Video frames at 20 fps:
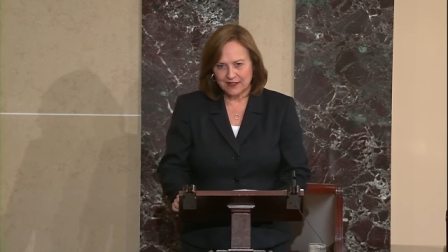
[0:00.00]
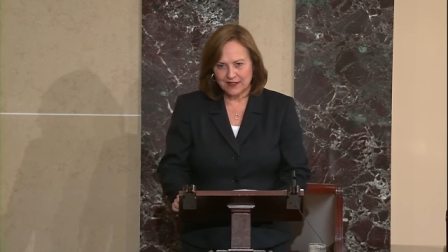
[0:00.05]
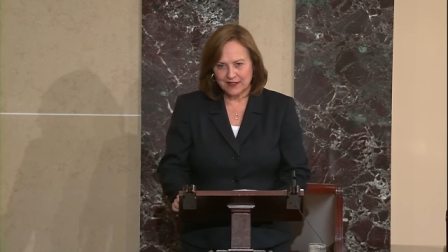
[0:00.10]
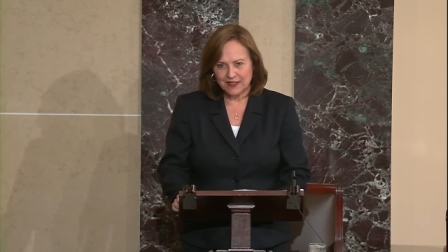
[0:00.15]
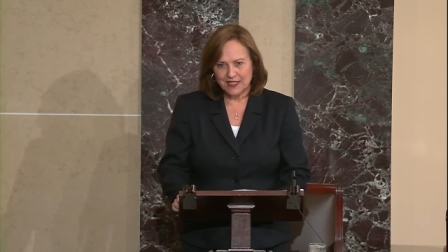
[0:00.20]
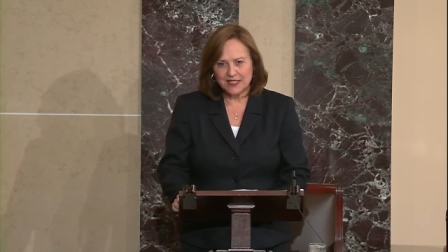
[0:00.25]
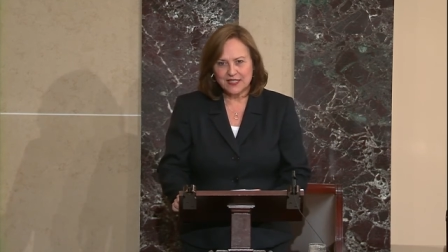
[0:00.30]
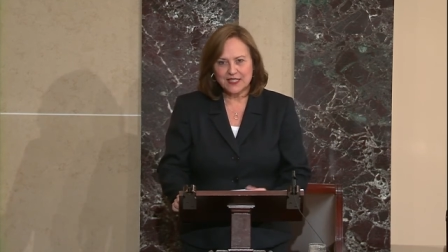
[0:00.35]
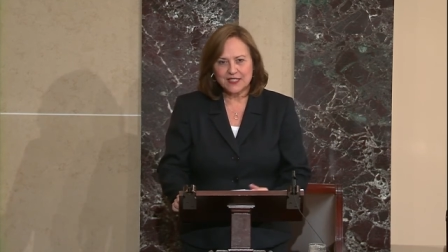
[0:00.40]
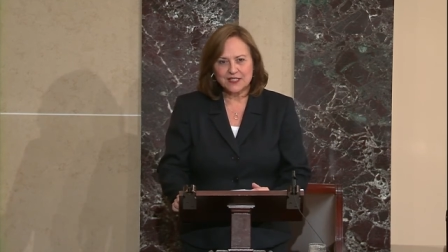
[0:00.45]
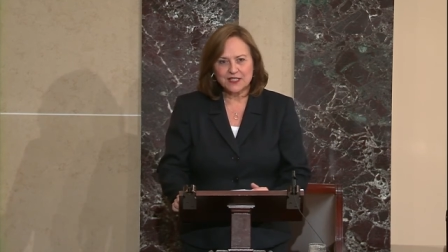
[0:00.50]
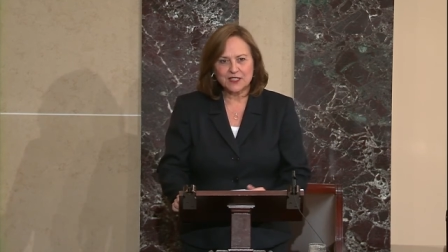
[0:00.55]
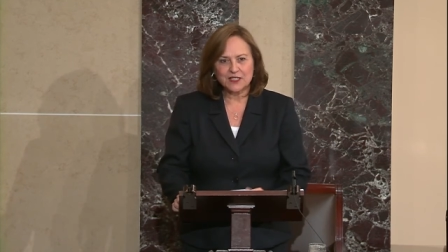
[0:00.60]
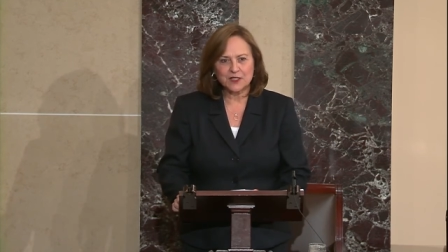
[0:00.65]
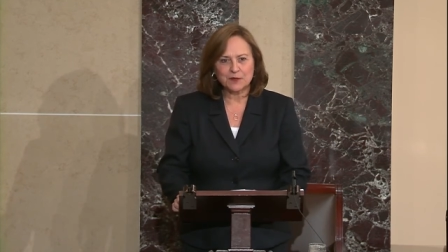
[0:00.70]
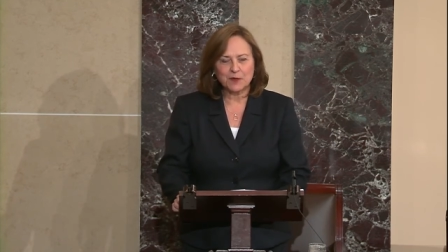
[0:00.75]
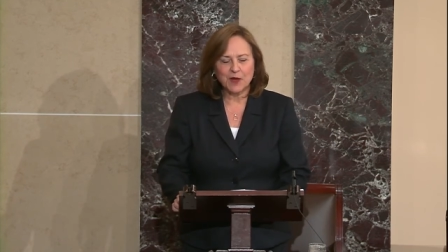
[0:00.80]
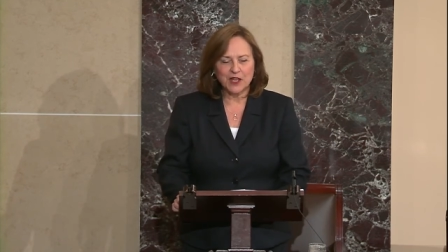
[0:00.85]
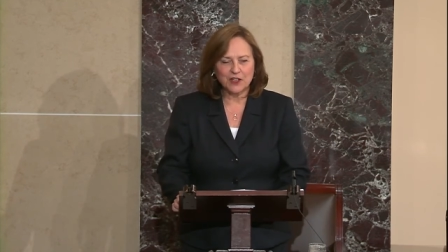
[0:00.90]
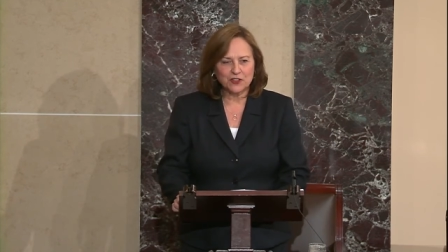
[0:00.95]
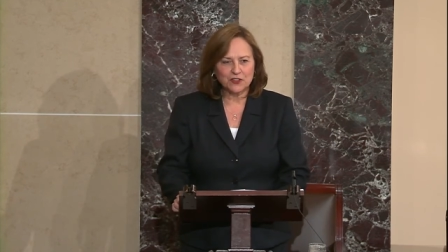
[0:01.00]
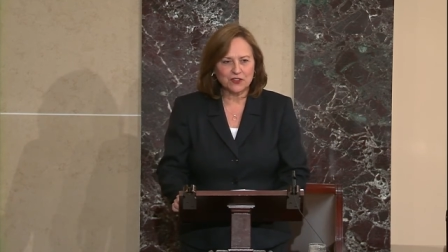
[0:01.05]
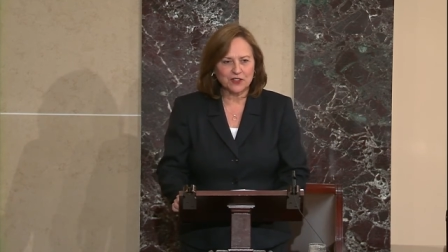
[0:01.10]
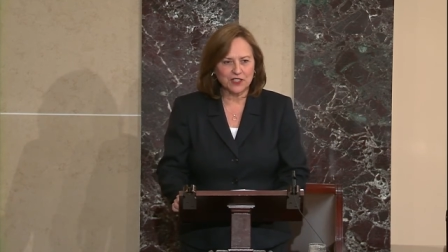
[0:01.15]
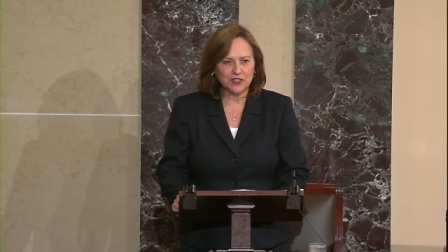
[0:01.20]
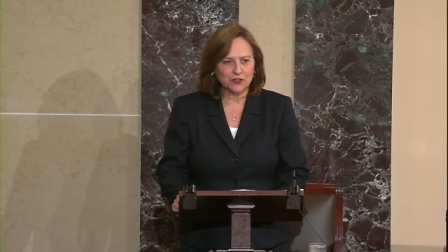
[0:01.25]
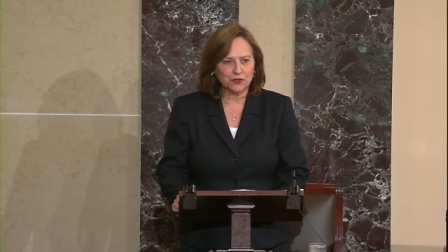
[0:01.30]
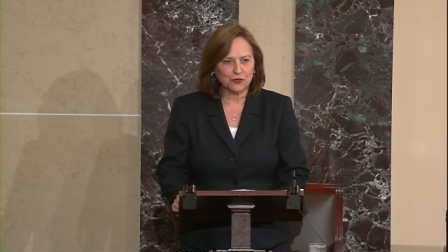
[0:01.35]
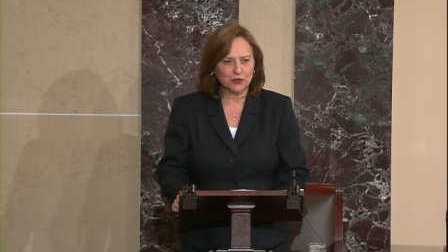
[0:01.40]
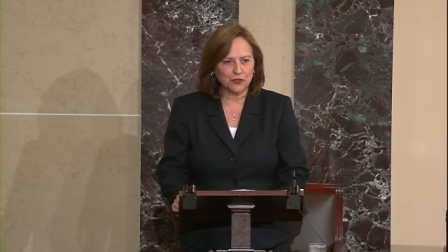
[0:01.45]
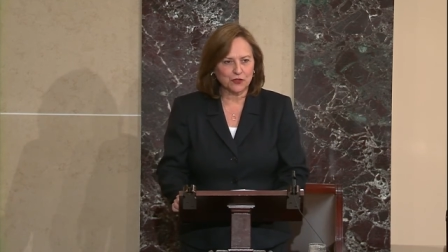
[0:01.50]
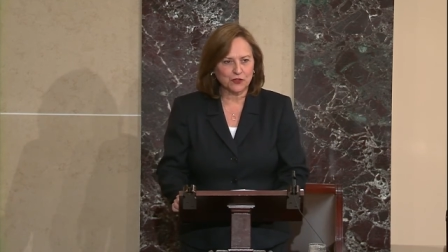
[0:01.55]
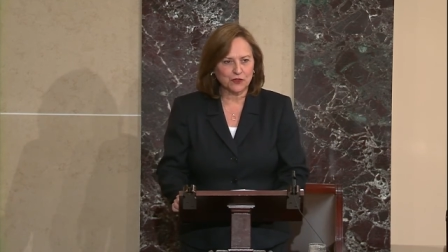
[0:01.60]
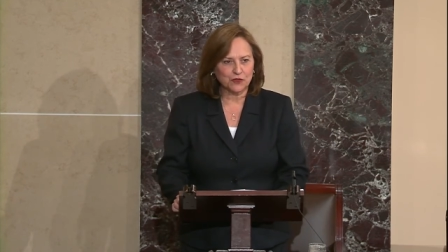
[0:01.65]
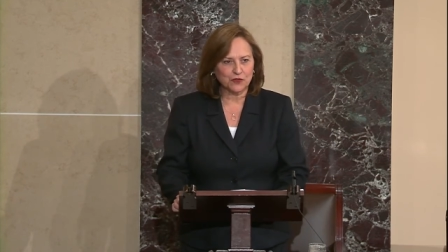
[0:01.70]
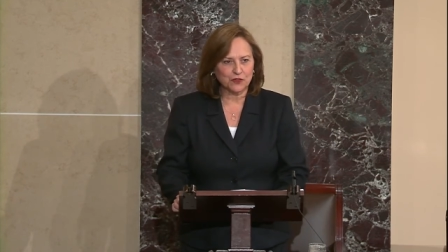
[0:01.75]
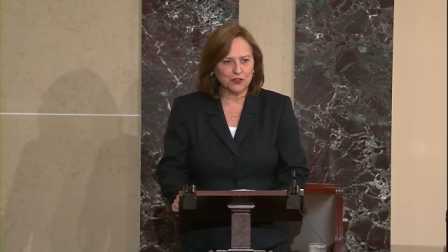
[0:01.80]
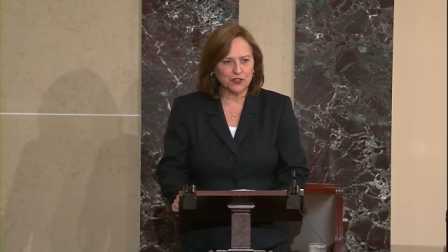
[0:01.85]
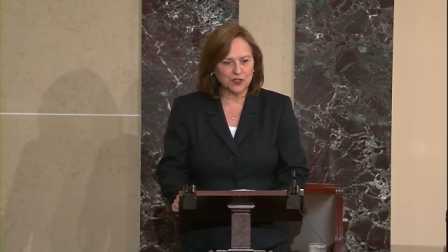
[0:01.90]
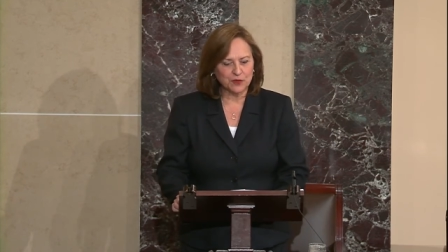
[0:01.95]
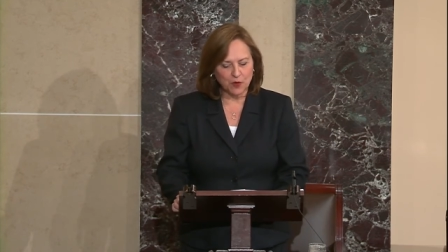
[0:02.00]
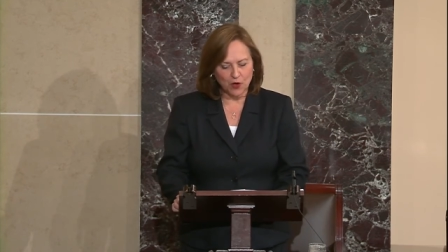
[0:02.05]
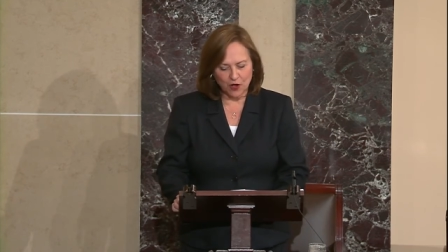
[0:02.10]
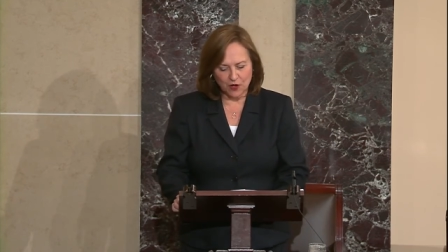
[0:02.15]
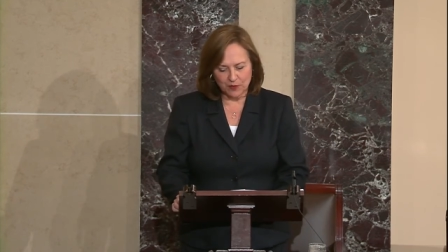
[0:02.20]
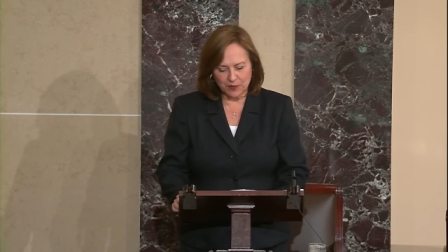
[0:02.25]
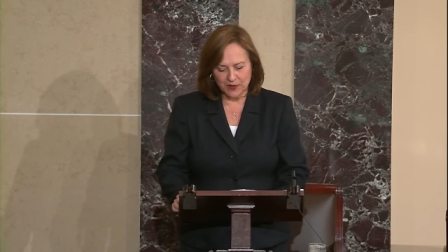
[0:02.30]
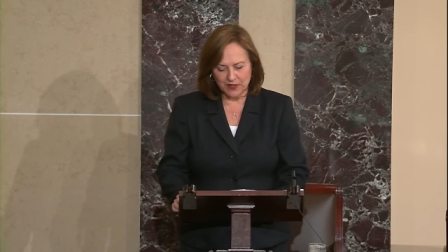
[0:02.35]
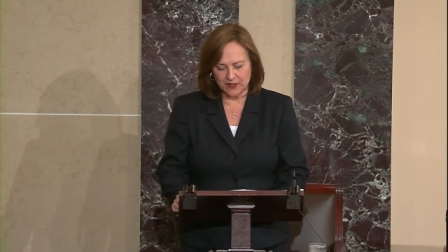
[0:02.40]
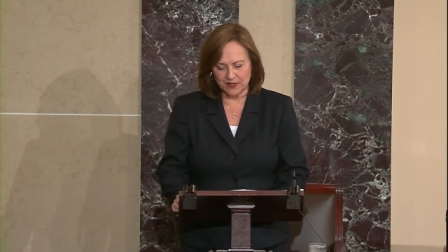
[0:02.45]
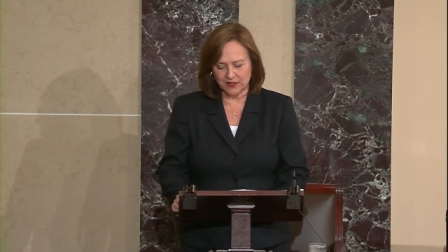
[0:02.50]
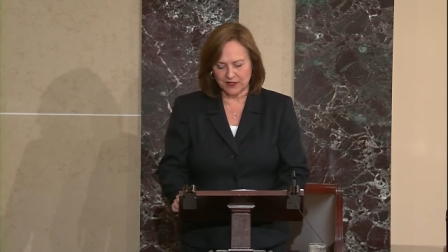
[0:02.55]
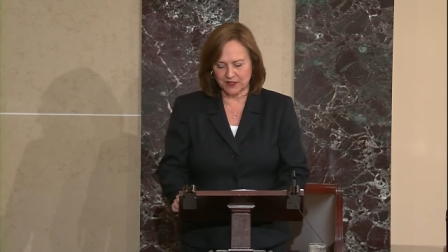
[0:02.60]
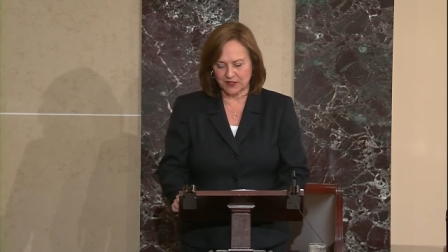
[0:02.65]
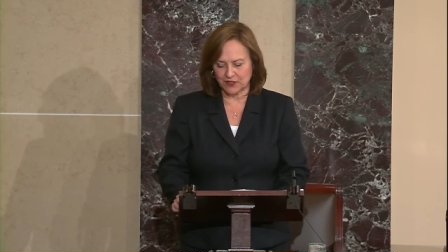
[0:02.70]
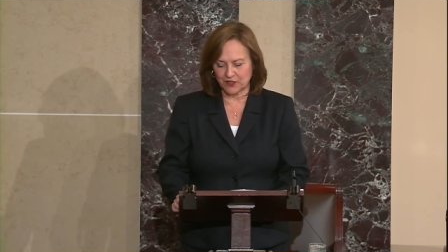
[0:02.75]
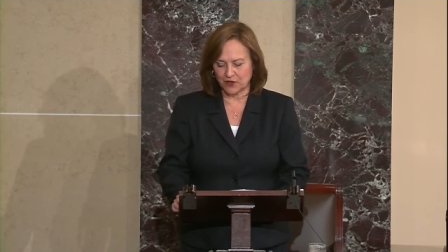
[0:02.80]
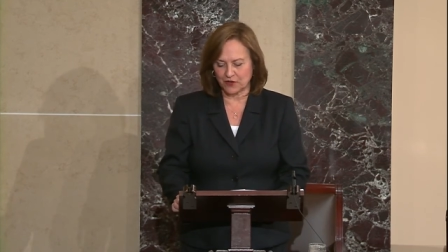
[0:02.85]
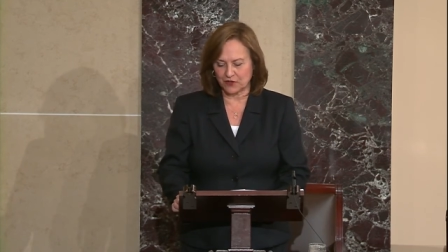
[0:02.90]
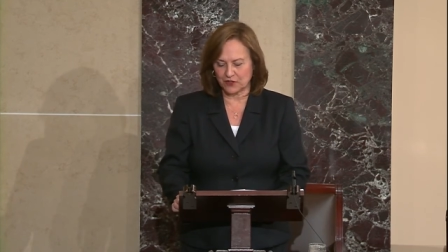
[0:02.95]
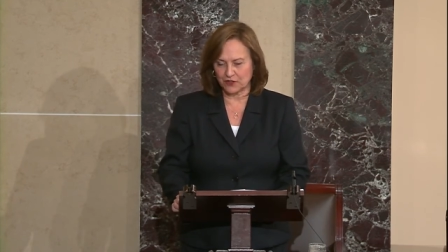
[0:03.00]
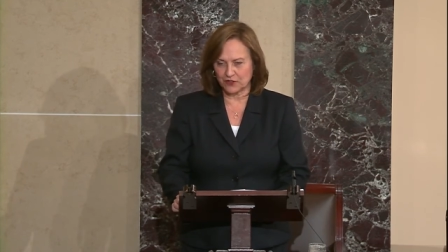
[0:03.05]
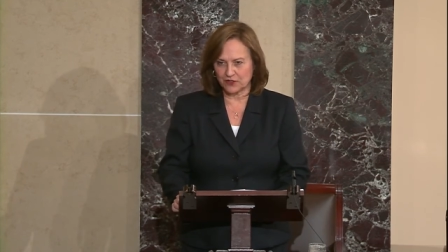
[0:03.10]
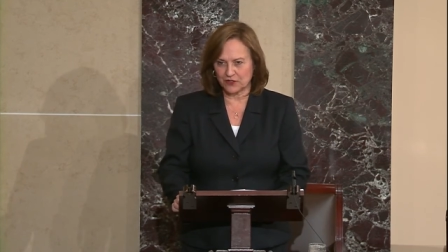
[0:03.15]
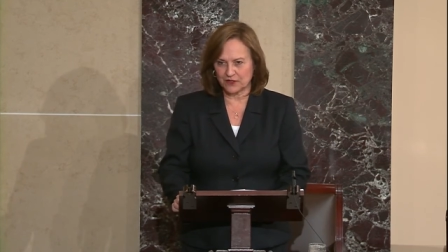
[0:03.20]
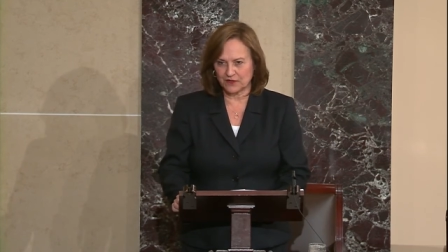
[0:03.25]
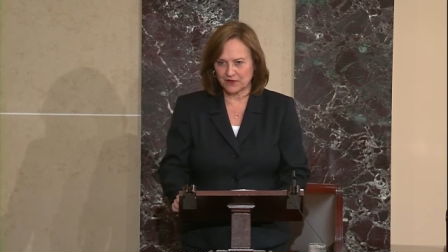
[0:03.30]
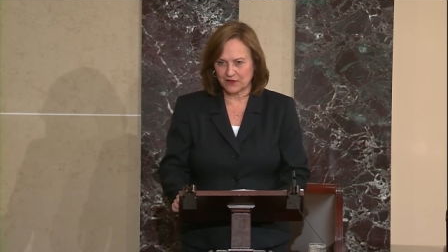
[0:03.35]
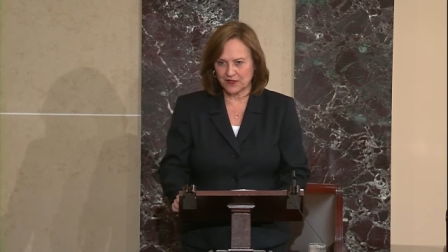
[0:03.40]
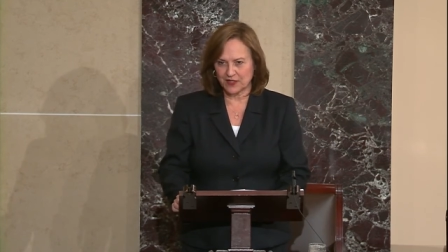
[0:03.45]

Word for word: This is especially true for small business owners,